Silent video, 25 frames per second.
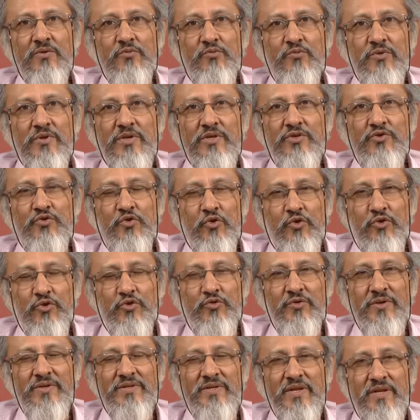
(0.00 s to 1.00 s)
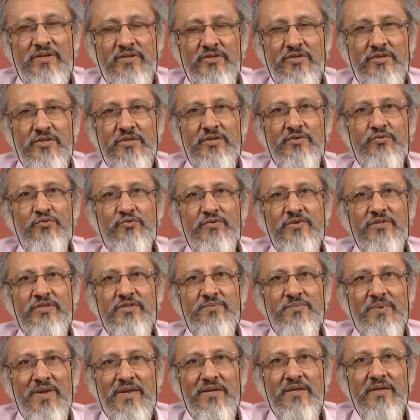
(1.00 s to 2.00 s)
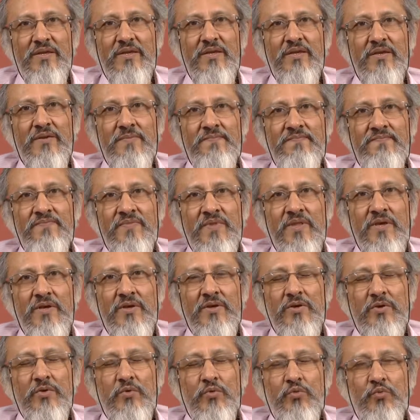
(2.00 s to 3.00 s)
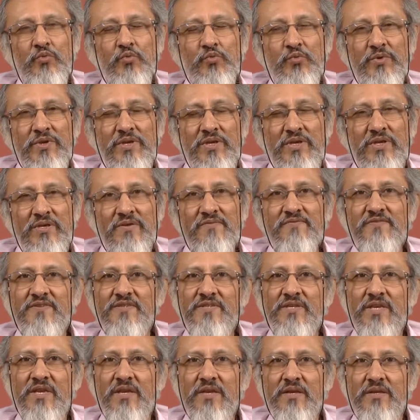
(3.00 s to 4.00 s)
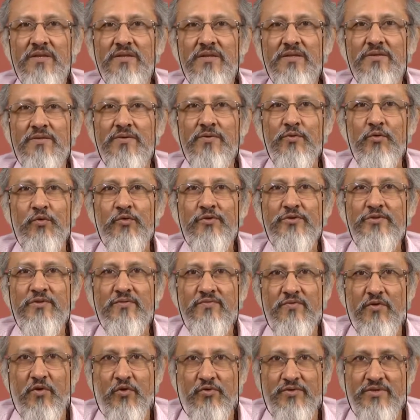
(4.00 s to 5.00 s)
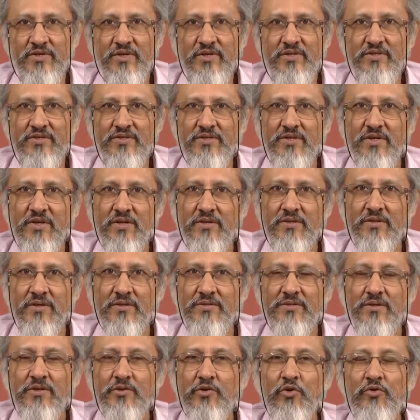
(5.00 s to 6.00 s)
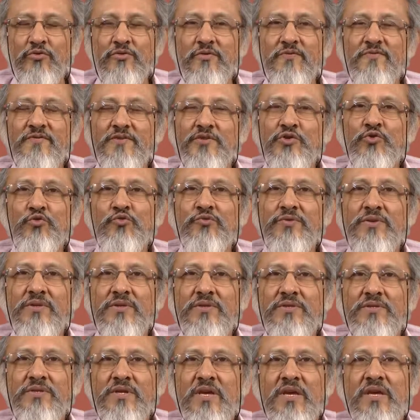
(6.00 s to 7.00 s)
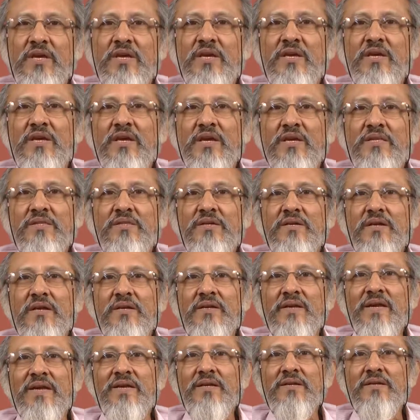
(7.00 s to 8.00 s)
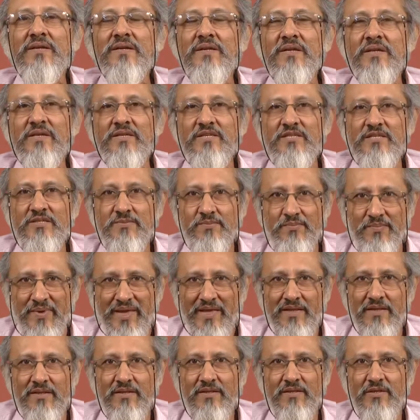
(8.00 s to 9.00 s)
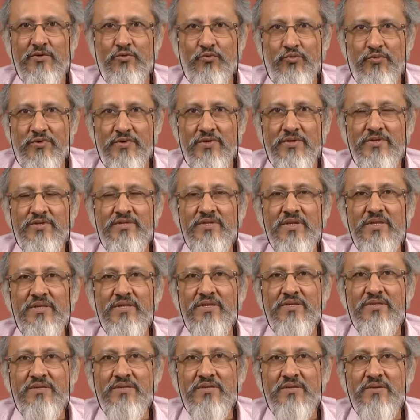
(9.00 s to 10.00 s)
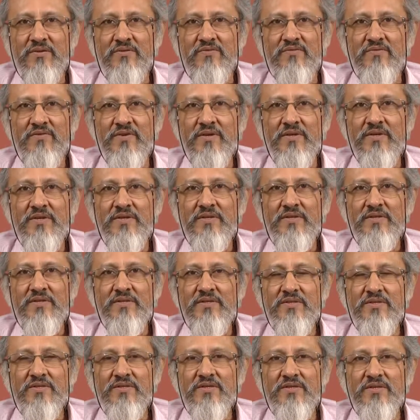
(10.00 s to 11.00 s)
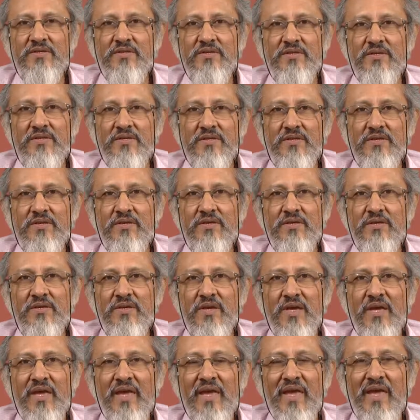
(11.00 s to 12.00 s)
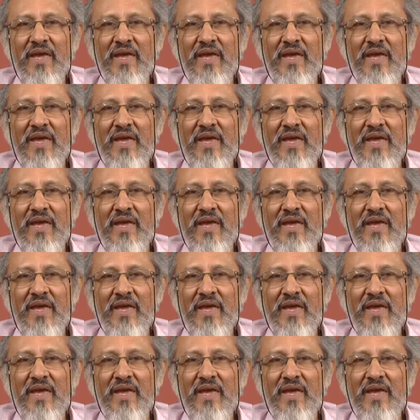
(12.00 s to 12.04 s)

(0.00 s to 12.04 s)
We draw your attention to the spelling. We have seen in the course of our teaching that a lot of students incorrectly spell the word genitive G-E-N-E-T-I-V-E